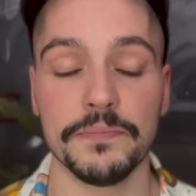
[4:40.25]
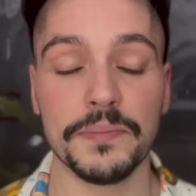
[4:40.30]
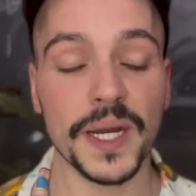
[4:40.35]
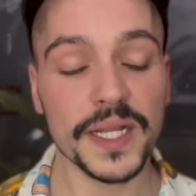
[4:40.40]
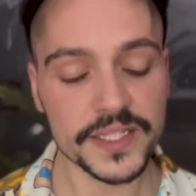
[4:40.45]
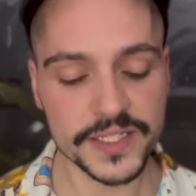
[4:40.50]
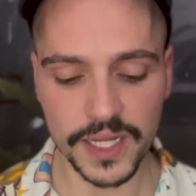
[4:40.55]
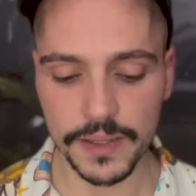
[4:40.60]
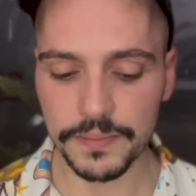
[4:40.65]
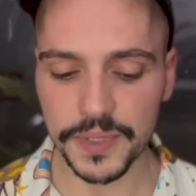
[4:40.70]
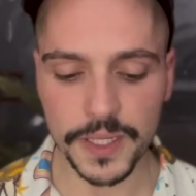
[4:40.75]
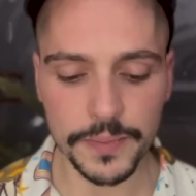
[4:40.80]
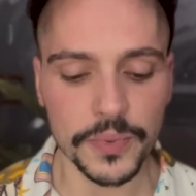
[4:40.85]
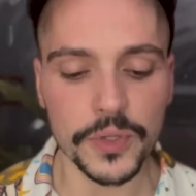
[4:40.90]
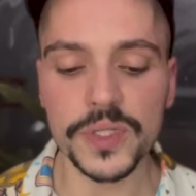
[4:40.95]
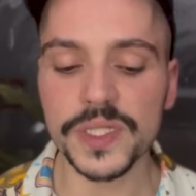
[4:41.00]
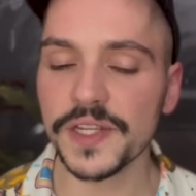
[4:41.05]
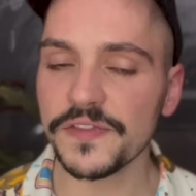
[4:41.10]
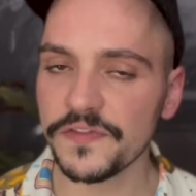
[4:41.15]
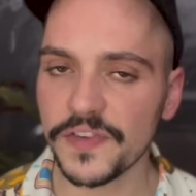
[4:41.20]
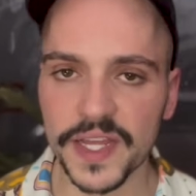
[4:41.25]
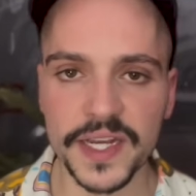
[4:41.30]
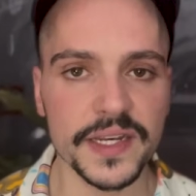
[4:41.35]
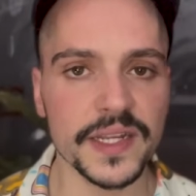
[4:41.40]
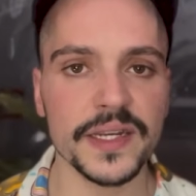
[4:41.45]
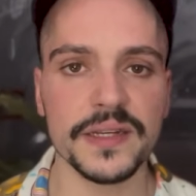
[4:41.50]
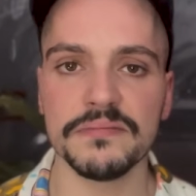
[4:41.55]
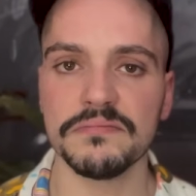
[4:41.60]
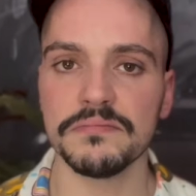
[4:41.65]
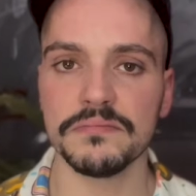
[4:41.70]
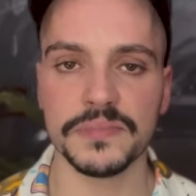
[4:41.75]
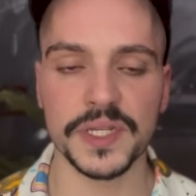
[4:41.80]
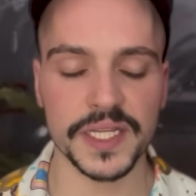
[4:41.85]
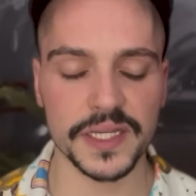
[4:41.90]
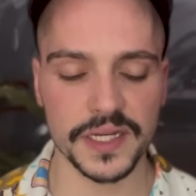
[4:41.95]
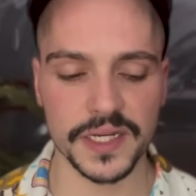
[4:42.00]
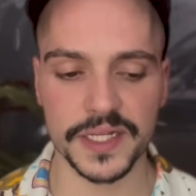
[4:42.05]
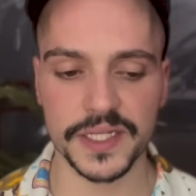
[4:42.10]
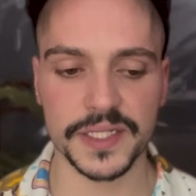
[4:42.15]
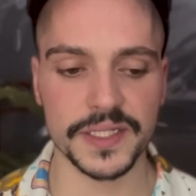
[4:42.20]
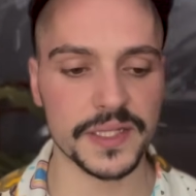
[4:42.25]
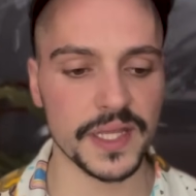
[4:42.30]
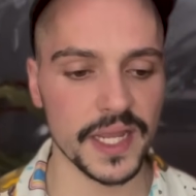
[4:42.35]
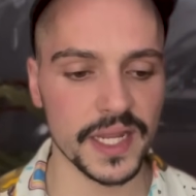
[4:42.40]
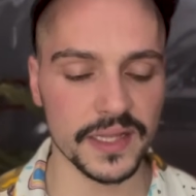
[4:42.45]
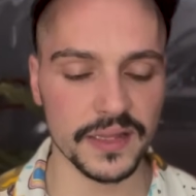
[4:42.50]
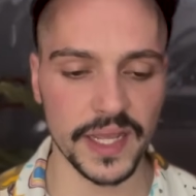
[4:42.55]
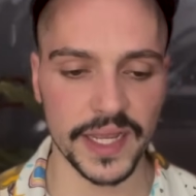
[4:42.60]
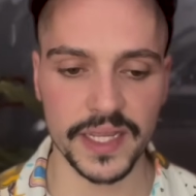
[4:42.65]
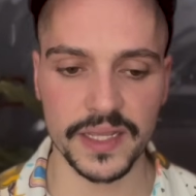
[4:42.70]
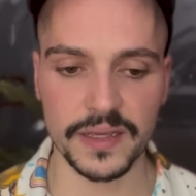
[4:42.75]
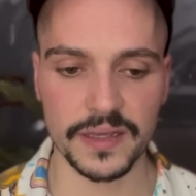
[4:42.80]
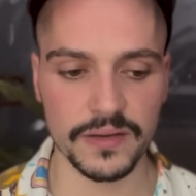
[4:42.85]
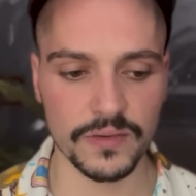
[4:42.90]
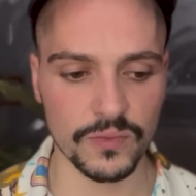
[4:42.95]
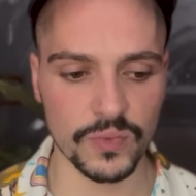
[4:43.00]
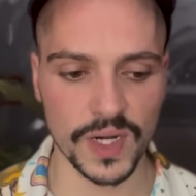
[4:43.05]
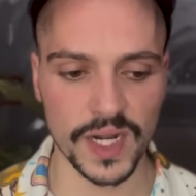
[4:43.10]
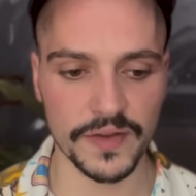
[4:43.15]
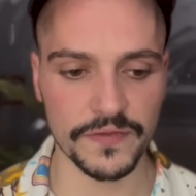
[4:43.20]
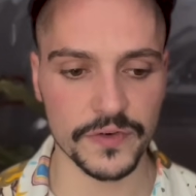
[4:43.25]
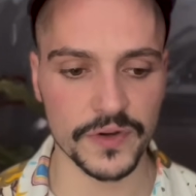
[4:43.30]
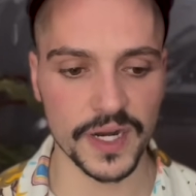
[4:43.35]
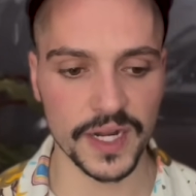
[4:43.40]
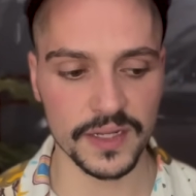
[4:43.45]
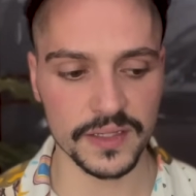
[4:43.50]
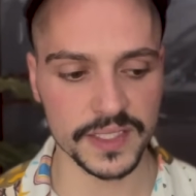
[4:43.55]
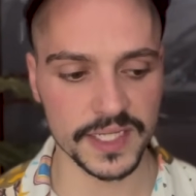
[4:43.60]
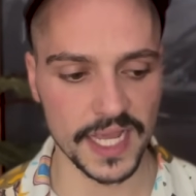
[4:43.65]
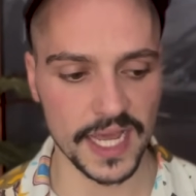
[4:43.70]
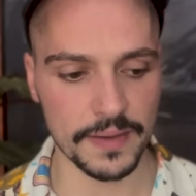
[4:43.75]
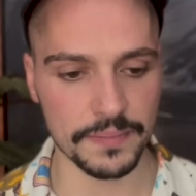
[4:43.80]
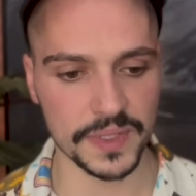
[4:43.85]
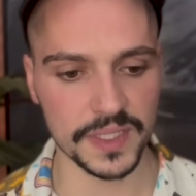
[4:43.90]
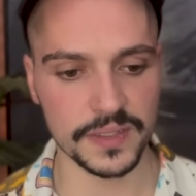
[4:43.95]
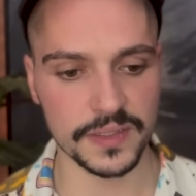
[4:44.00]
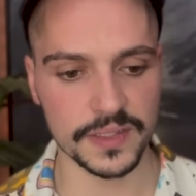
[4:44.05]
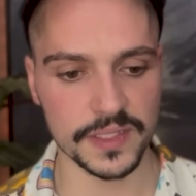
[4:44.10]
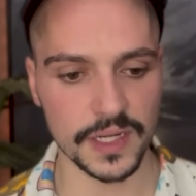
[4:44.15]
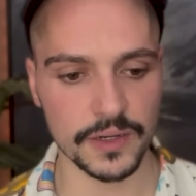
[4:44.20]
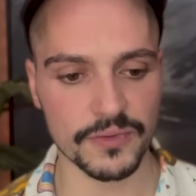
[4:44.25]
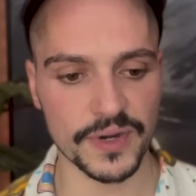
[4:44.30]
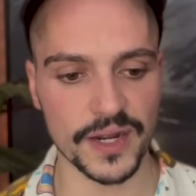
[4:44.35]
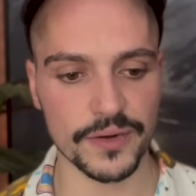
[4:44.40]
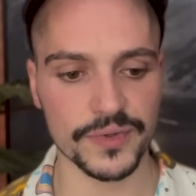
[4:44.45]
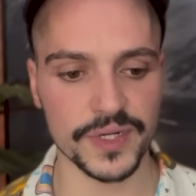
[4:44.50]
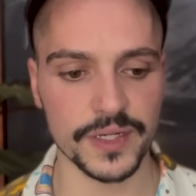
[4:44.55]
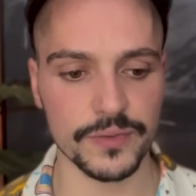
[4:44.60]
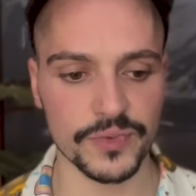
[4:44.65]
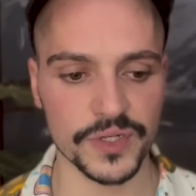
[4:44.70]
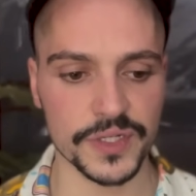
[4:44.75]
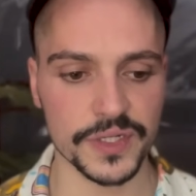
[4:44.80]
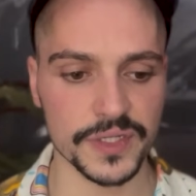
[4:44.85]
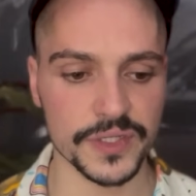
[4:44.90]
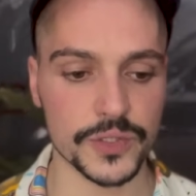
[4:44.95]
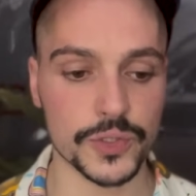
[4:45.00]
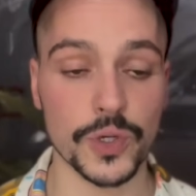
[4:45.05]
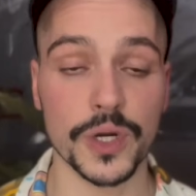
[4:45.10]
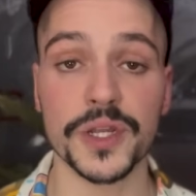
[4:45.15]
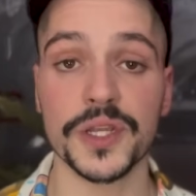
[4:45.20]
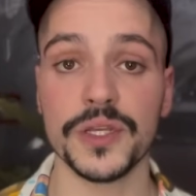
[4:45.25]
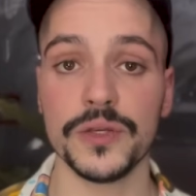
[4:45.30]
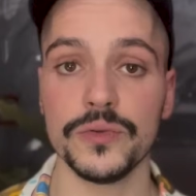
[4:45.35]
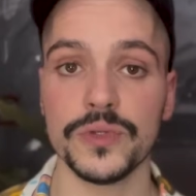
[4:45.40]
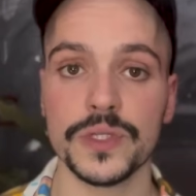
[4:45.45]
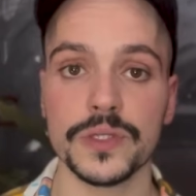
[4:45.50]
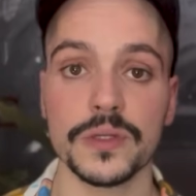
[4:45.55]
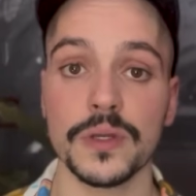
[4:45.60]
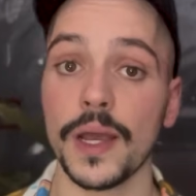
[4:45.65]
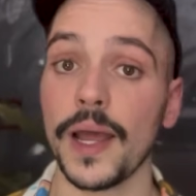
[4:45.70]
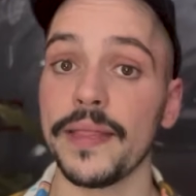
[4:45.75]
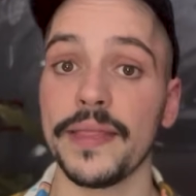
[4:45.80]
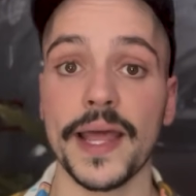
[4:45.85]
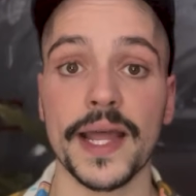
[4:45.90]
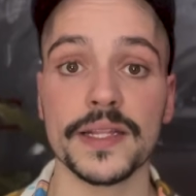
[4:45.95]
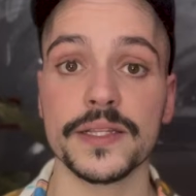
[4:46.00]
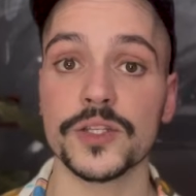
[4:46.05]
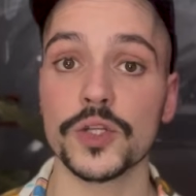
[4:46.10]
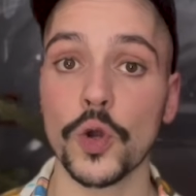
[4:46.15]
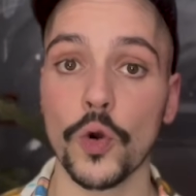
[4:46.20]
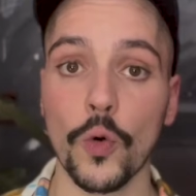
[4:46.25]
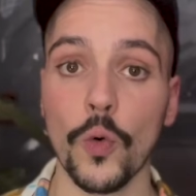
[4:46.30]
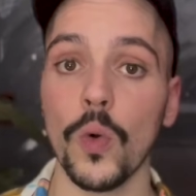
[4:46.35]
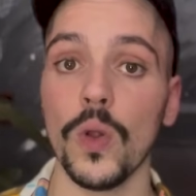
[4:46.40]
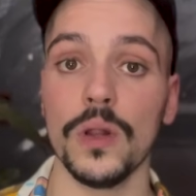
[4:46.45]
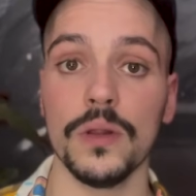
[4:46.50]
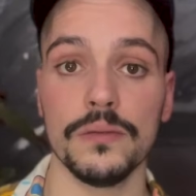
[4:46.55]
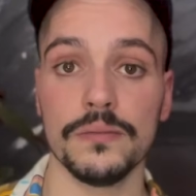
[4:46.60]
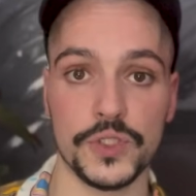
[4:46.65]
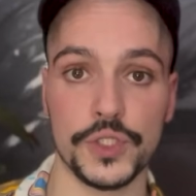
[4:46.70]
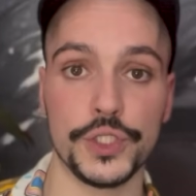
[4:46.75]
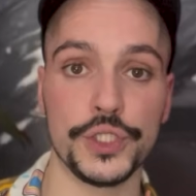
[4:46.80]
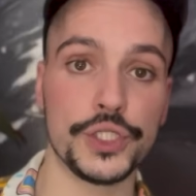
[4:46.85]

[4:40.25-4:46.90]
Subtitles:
But some people defend it because they like whatever else happens around it, which is drug use. And that's cool.